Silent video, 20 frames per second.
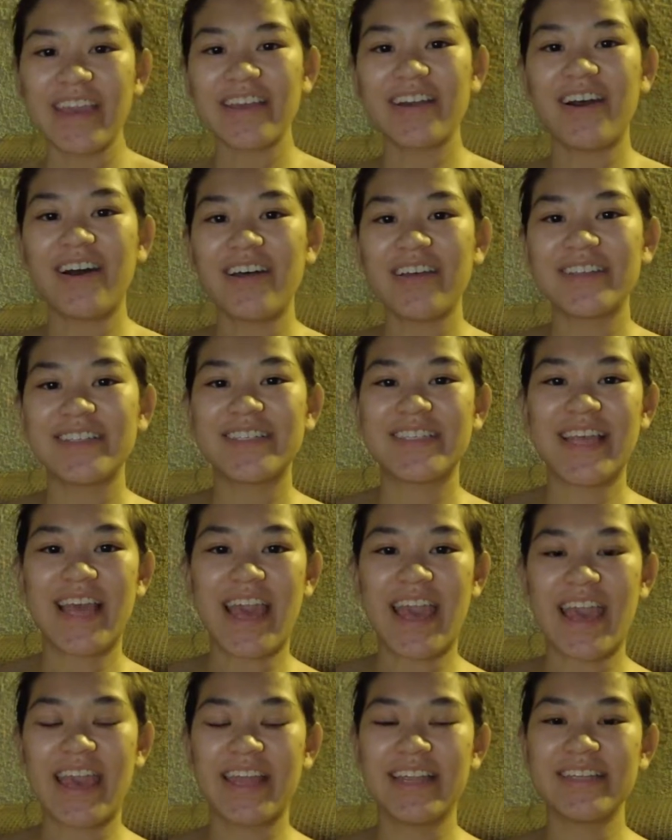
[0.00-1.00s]
y'all, it's the
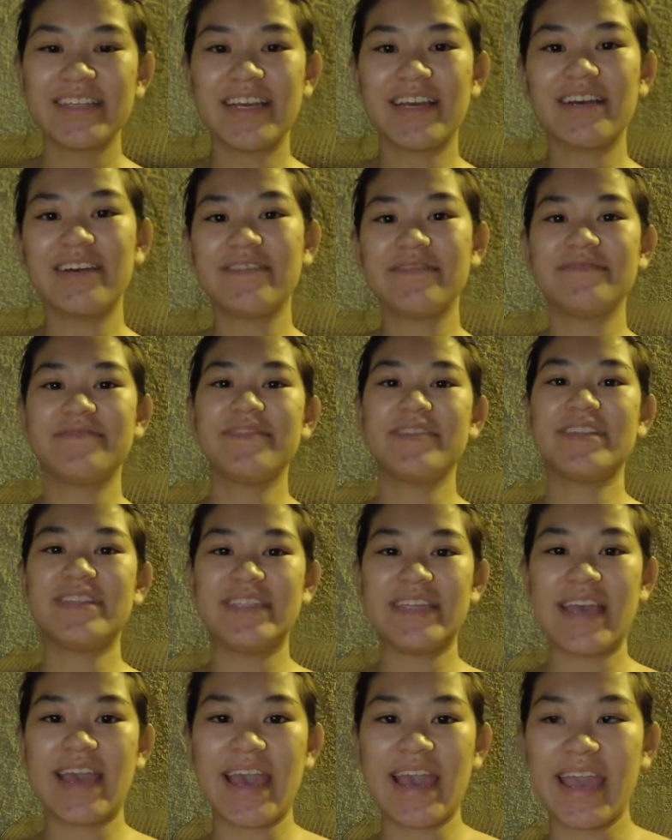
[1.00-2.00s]
end of
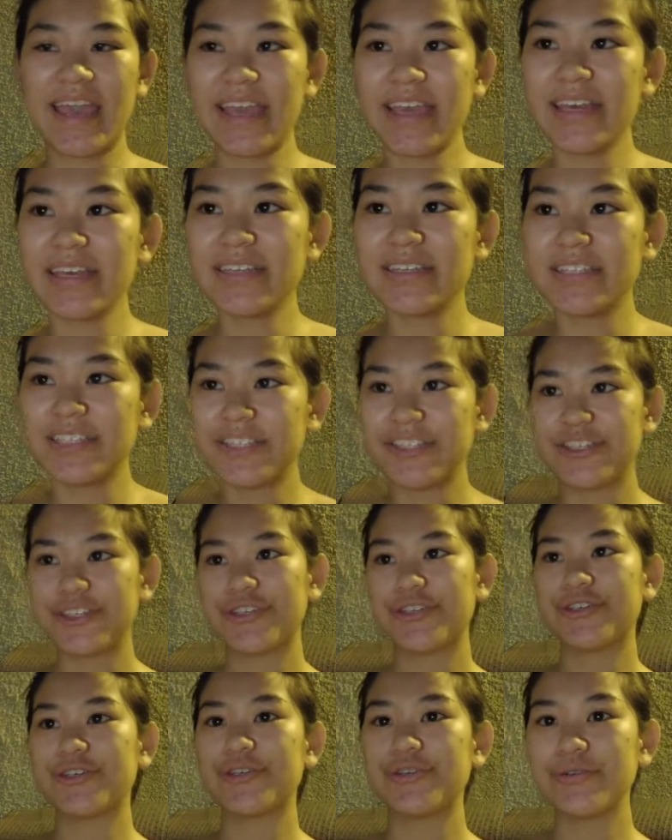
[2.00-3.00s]
day
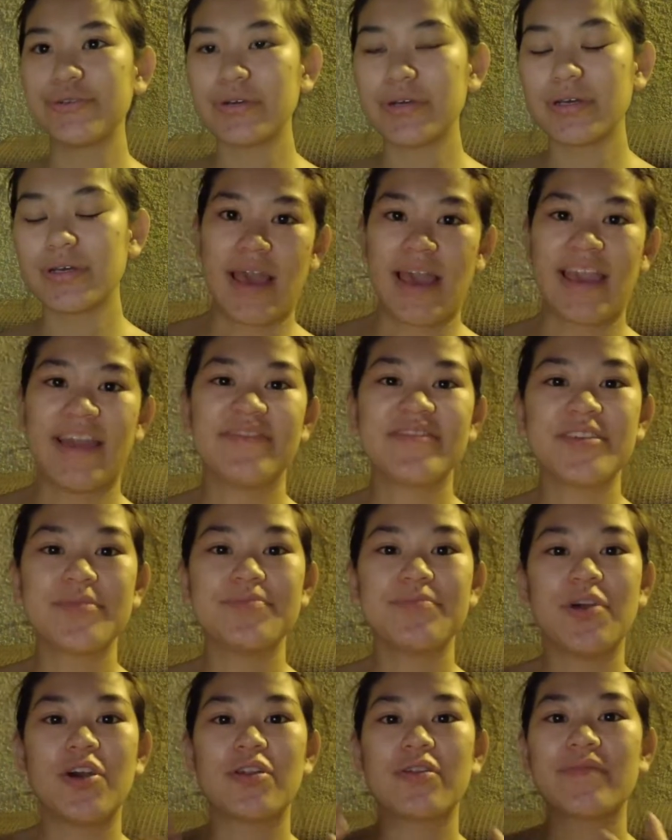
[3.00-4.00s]
two. I have to
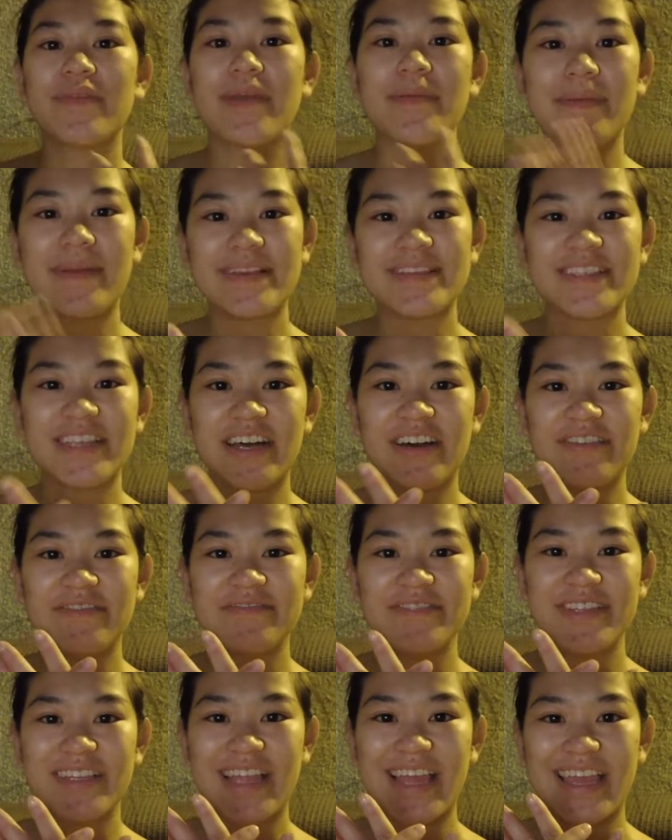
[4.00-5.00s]
motivate myself
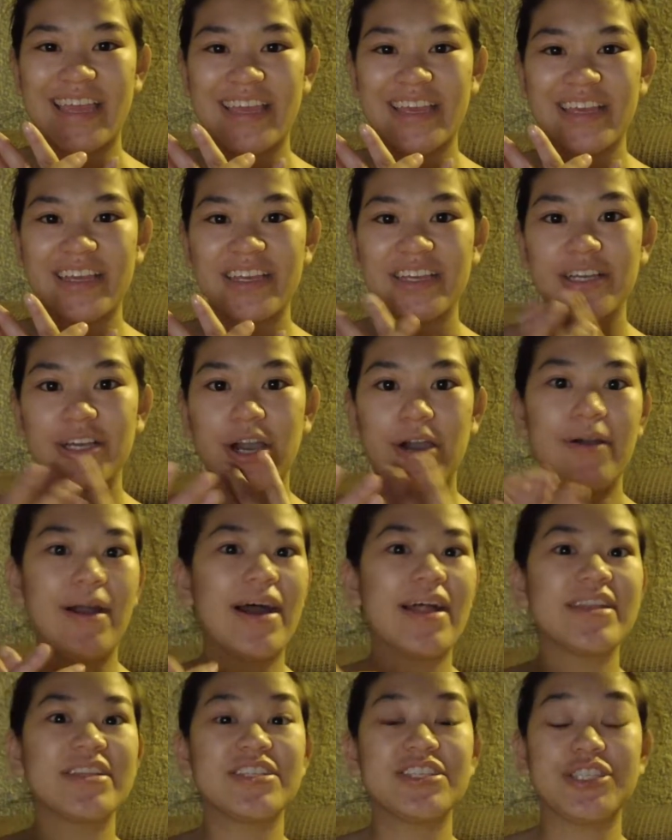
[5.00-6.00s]
to like go
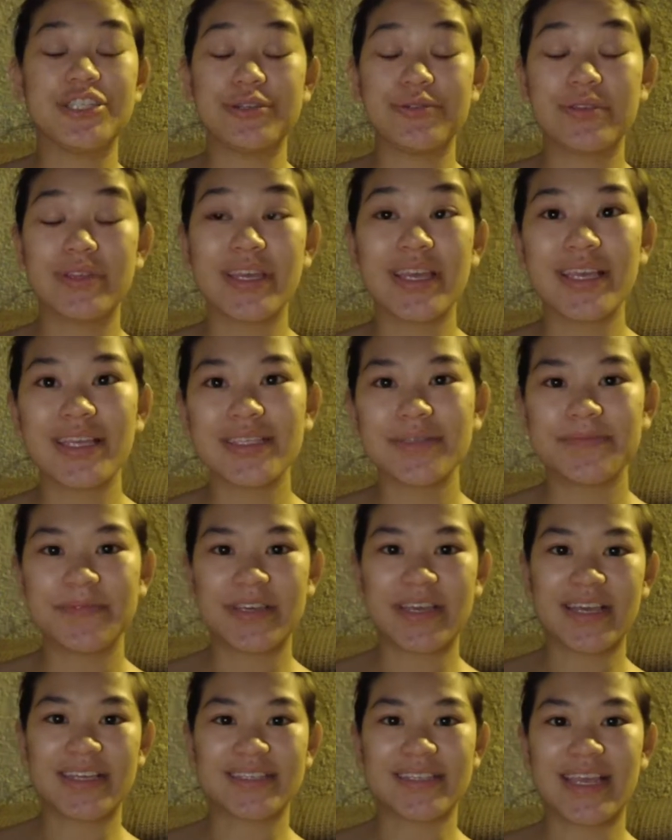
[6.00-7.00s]
out and do things
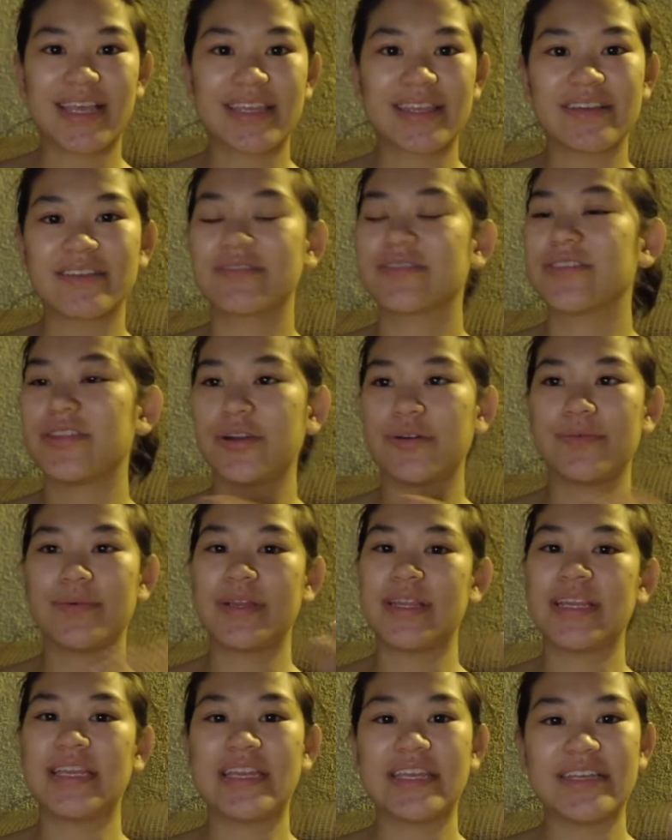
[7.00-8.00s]
because like there's no
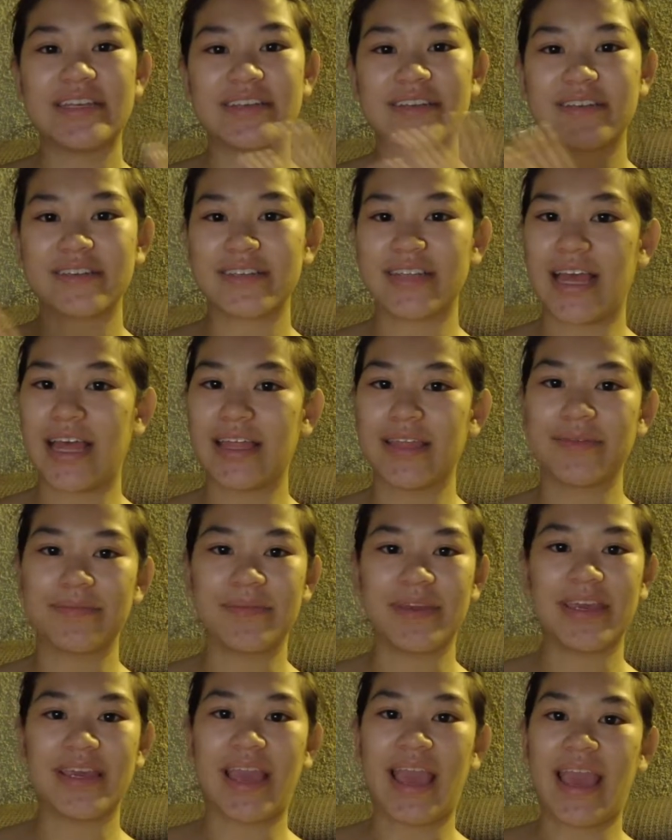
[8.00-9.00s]
one here telling
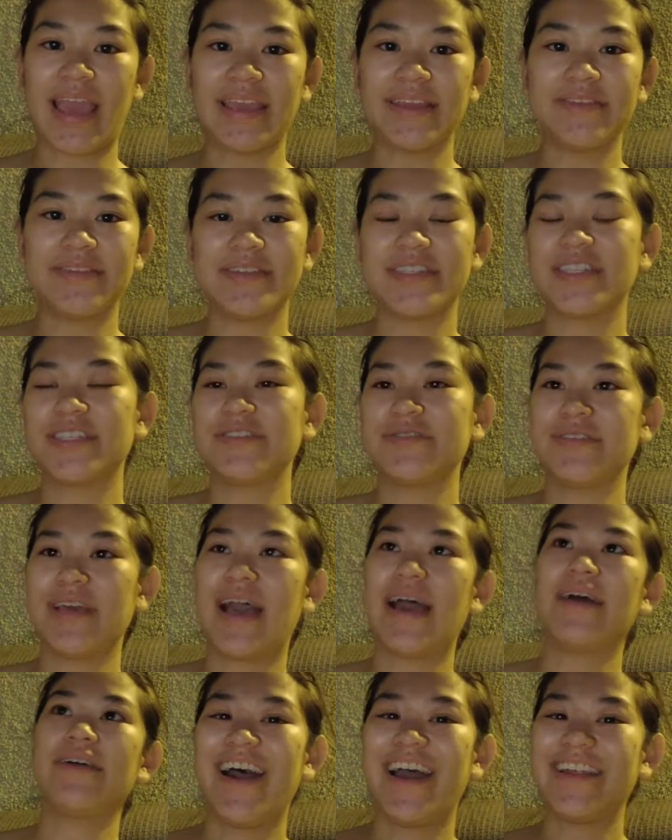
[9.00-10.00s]
me, "Hey, you have to do
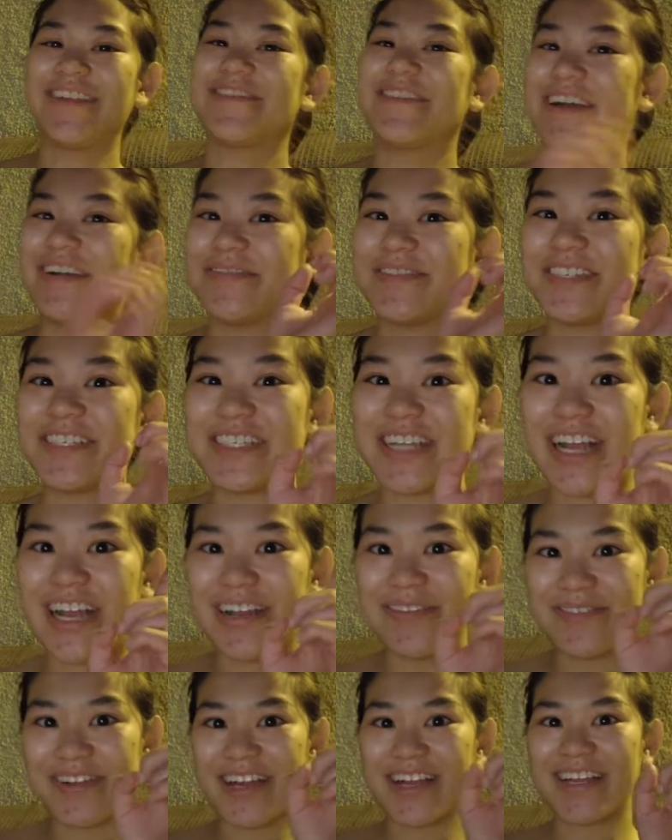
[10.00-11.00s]
that." I don't have a
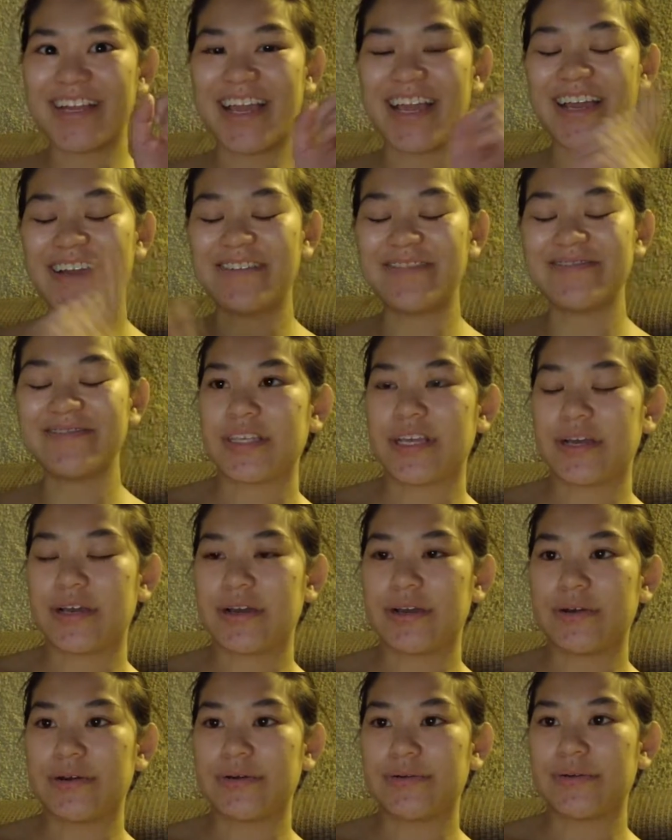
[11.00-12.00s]
job right now,
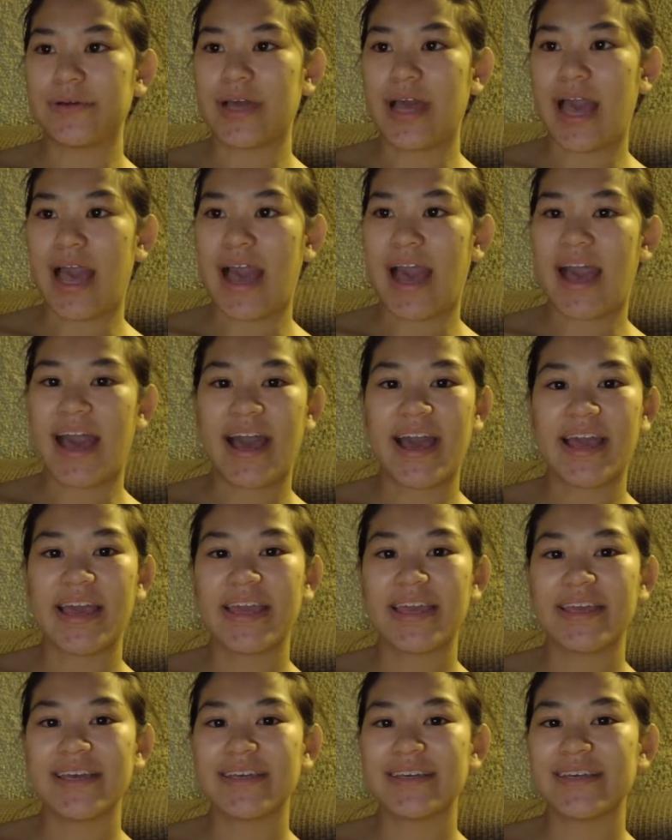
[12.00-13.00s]
so
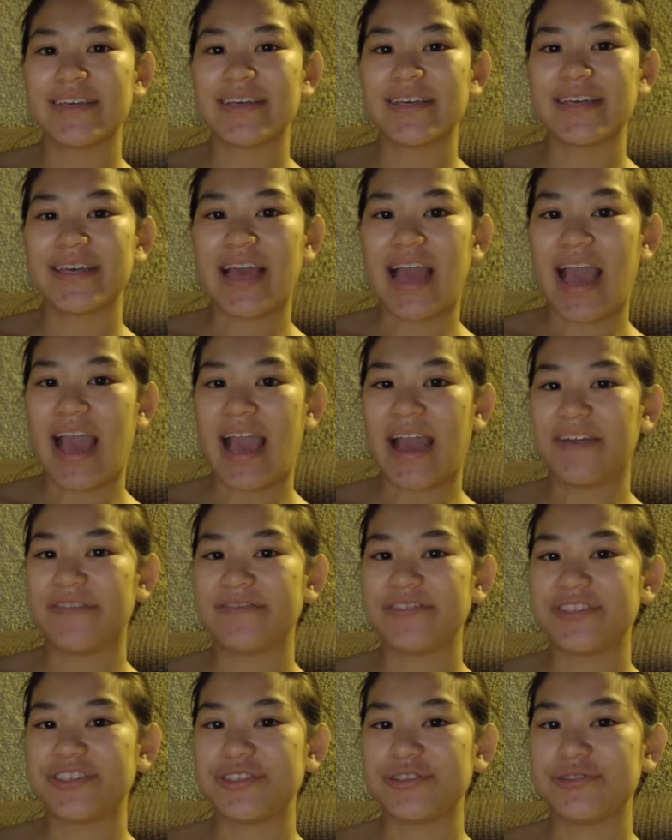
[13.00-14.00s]
I have
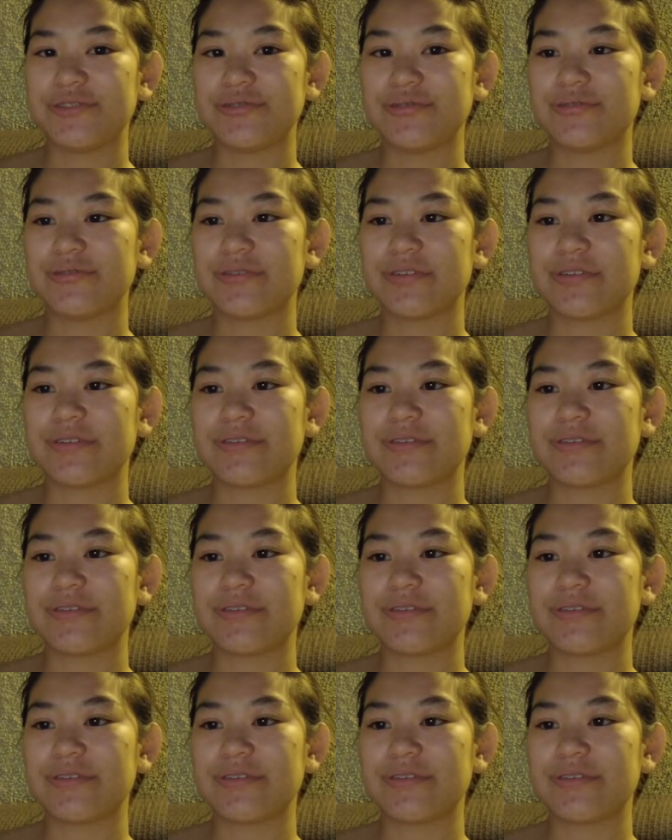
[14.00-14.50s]
to